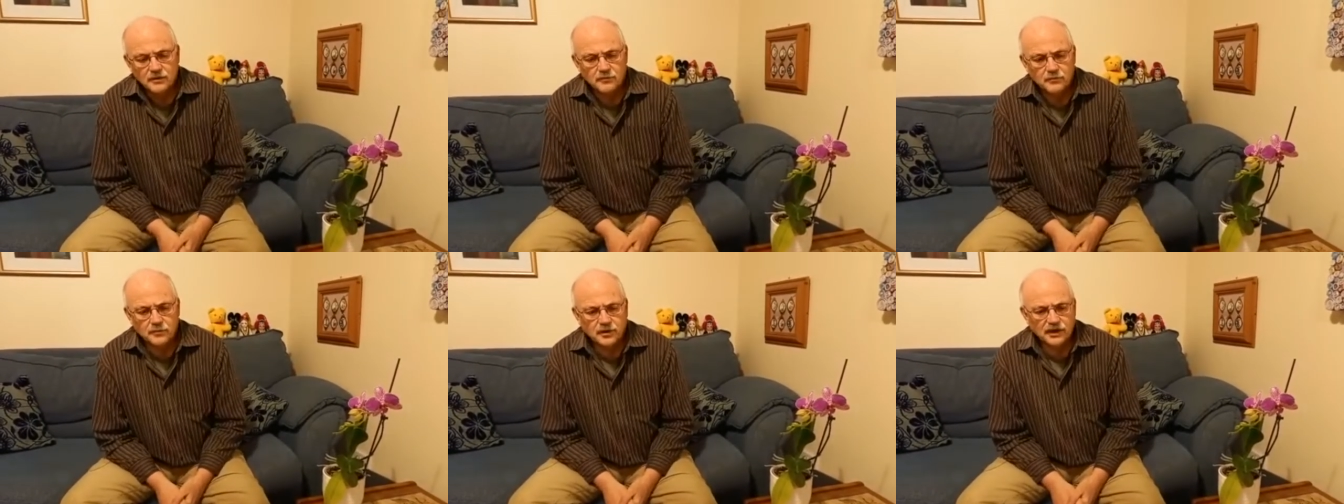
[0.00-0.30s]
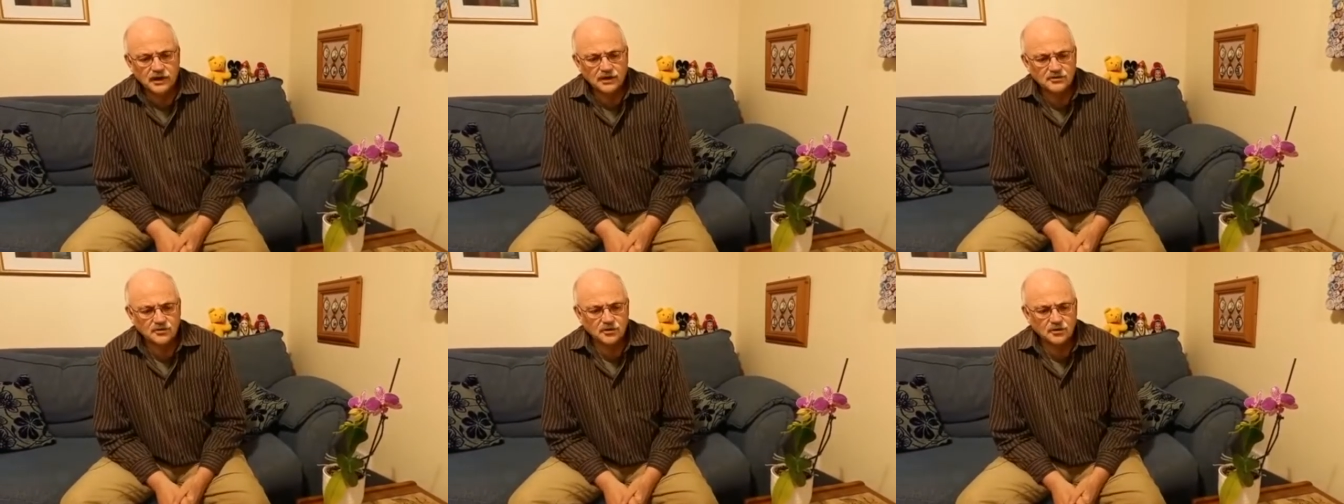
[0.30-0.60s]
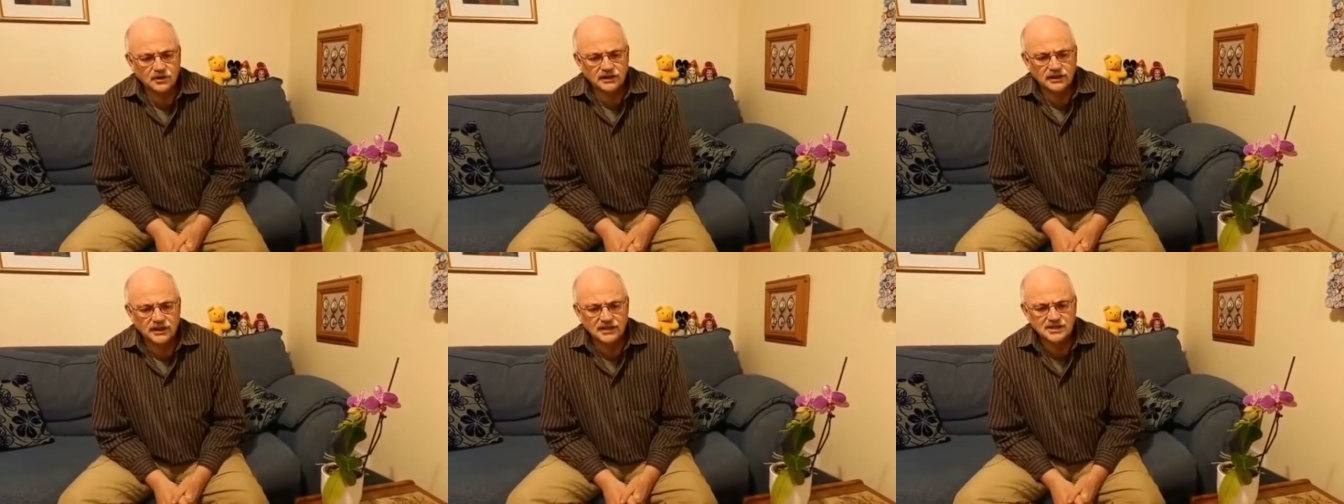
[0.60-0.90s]
prayers
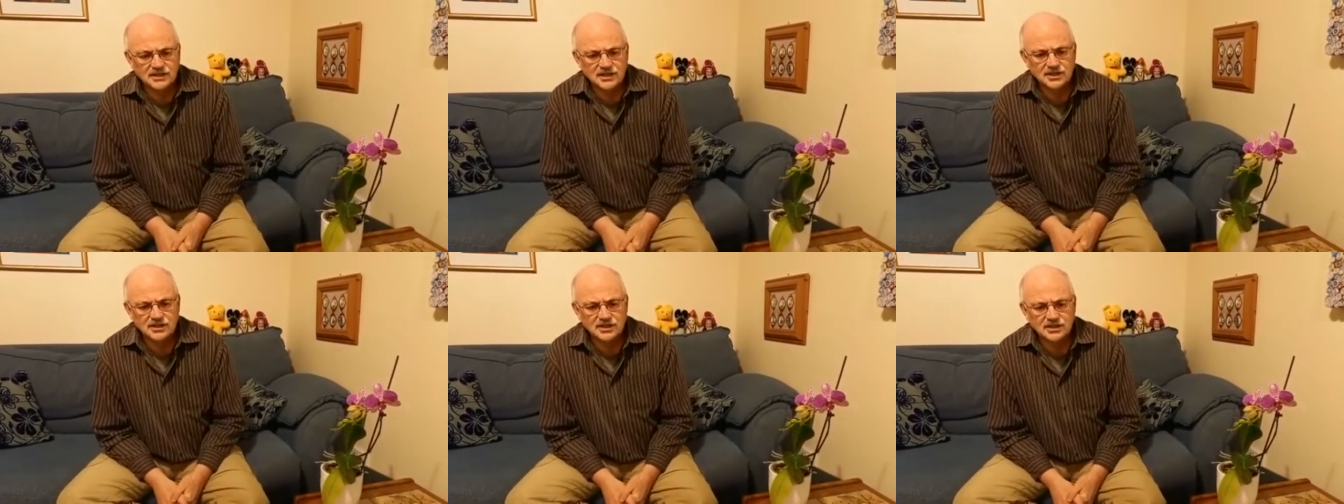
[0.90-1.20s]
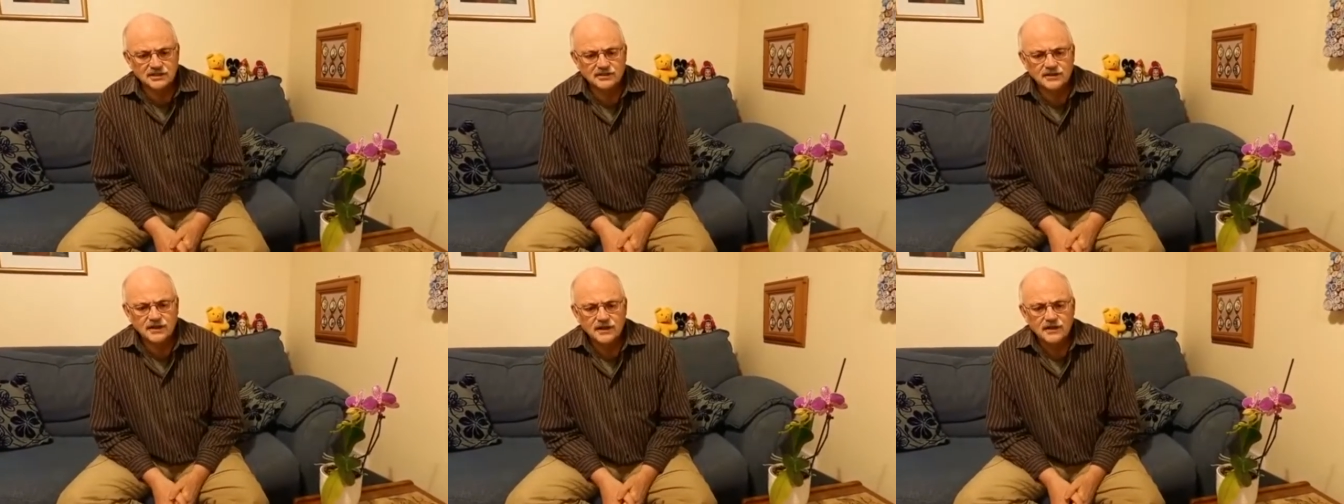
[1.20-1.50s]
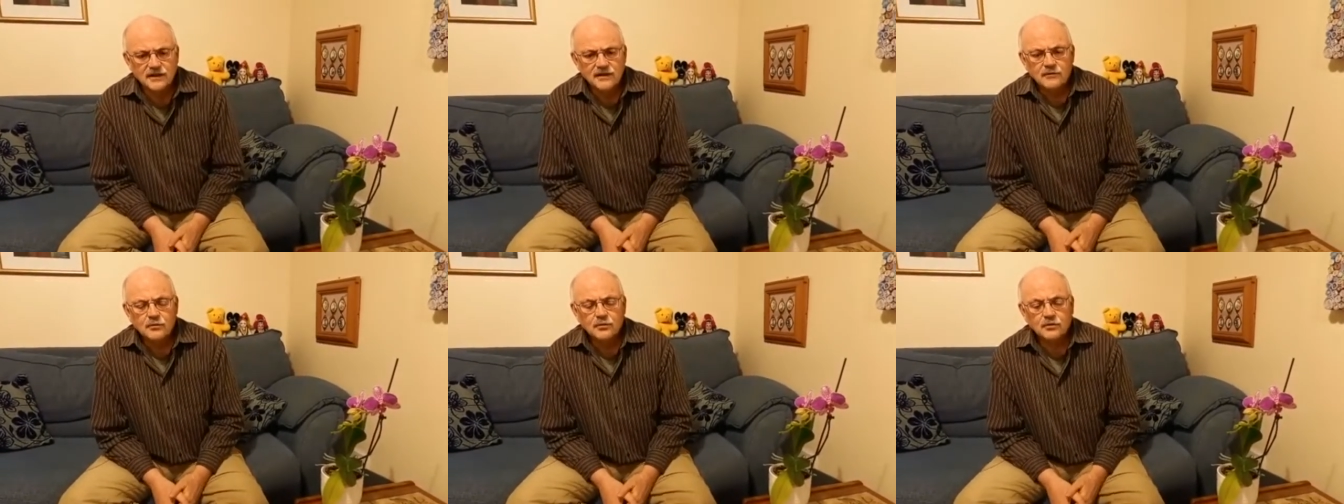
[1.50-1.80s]
organisations.
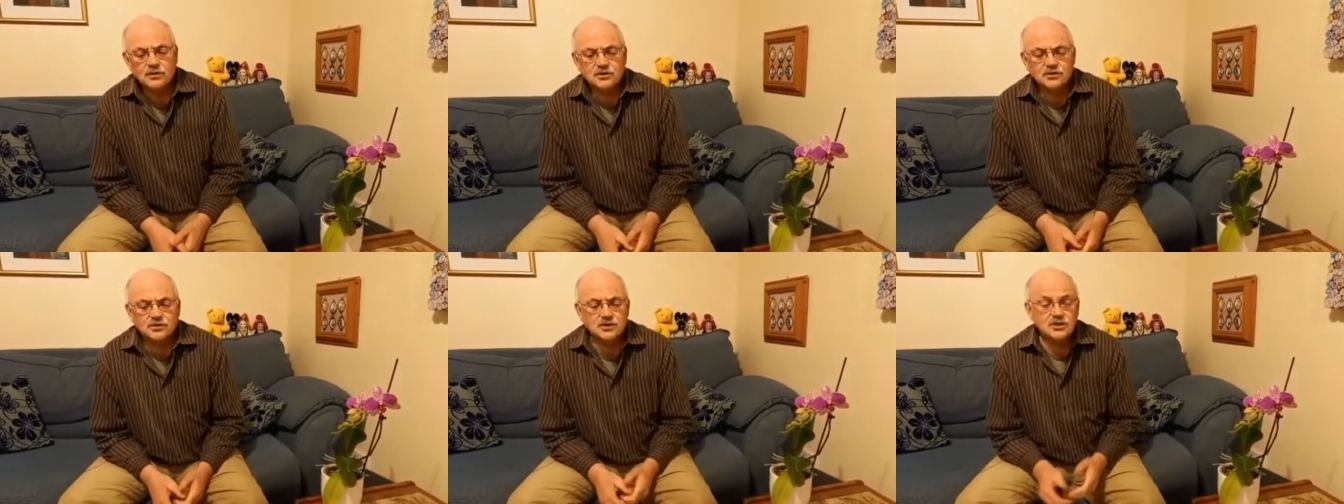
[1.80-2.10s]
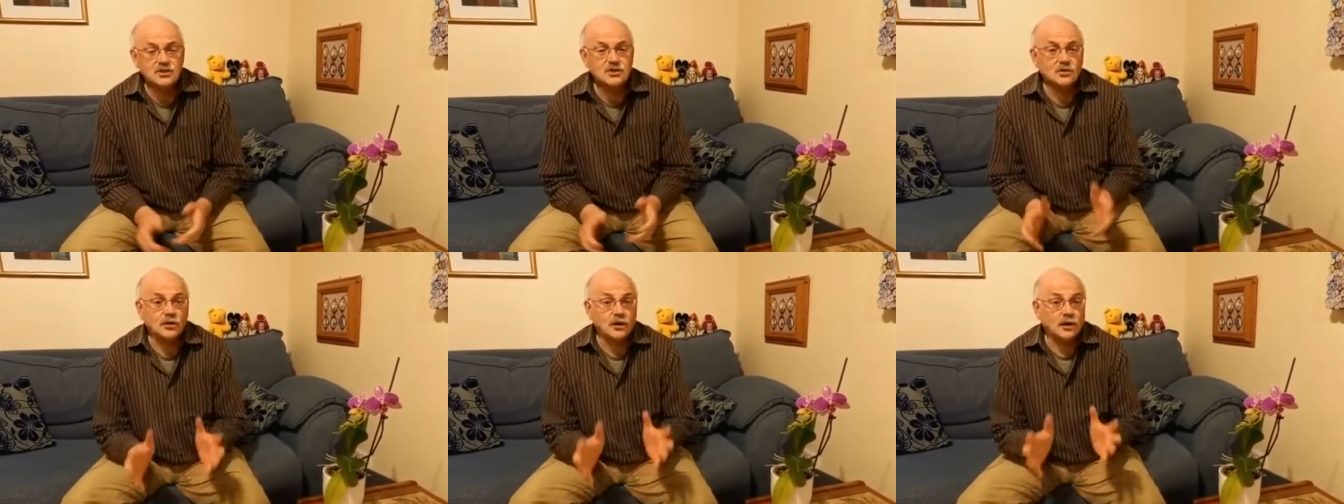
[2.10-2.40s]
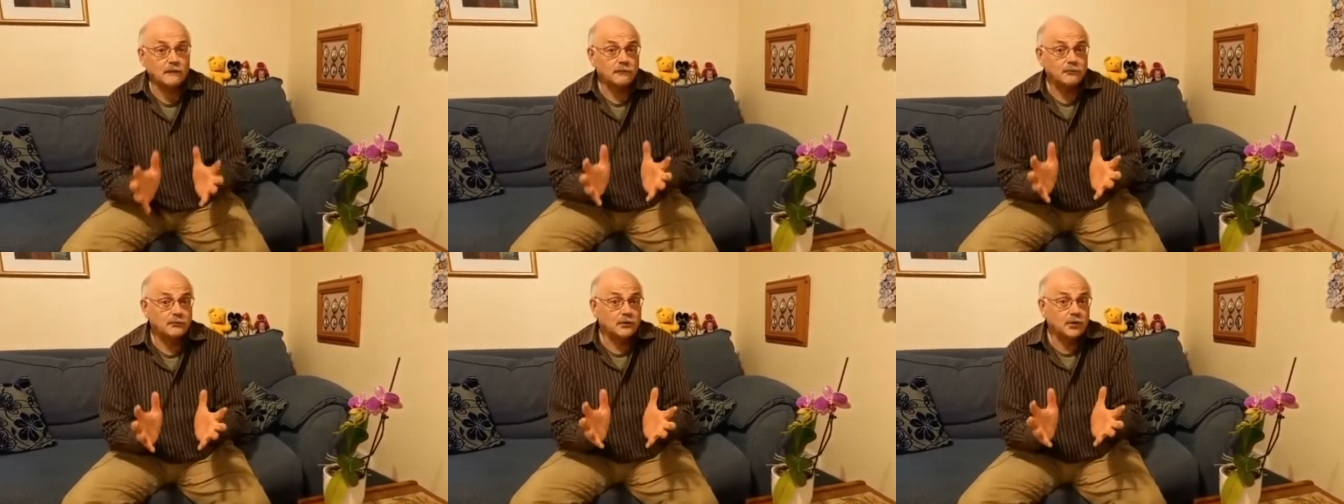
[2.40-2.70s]
We're just going to